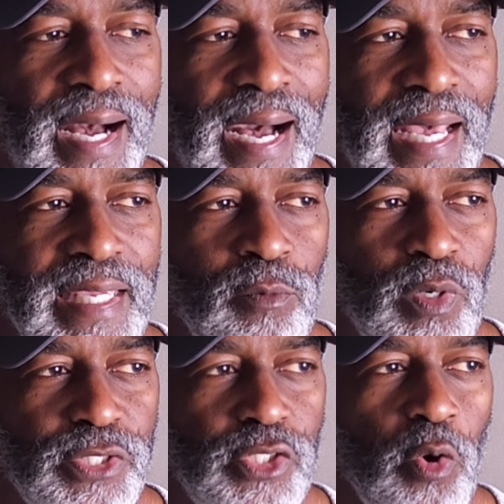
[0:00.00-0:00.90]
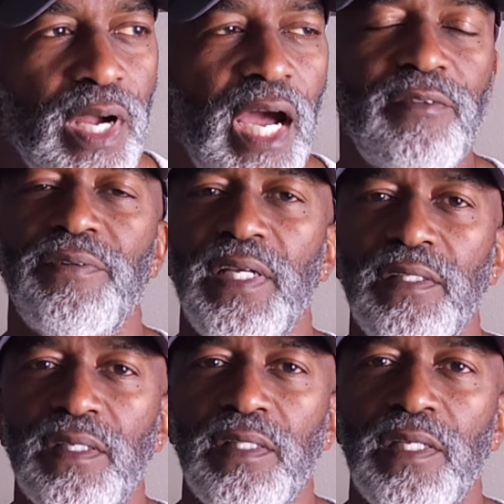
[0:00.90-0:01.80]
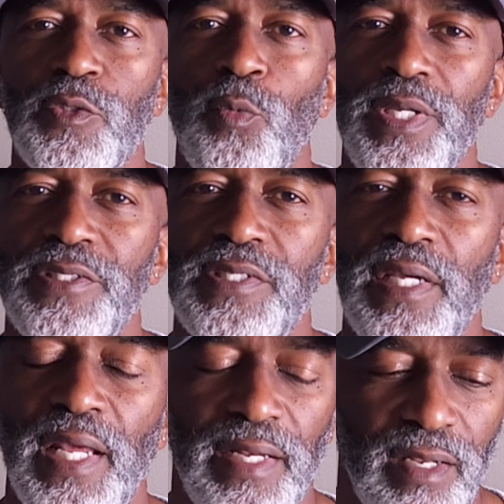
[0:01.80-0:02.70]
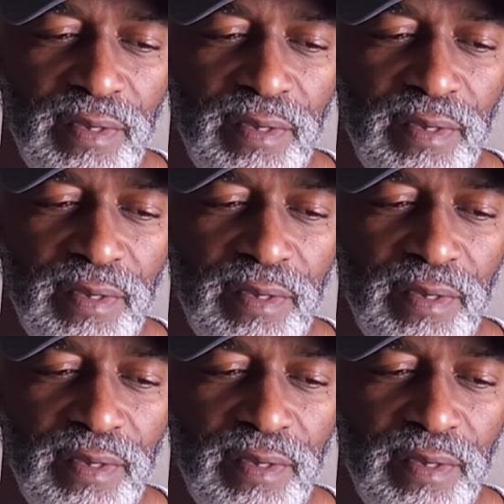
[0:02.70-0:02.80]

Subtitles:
I was so confident in this wheel set and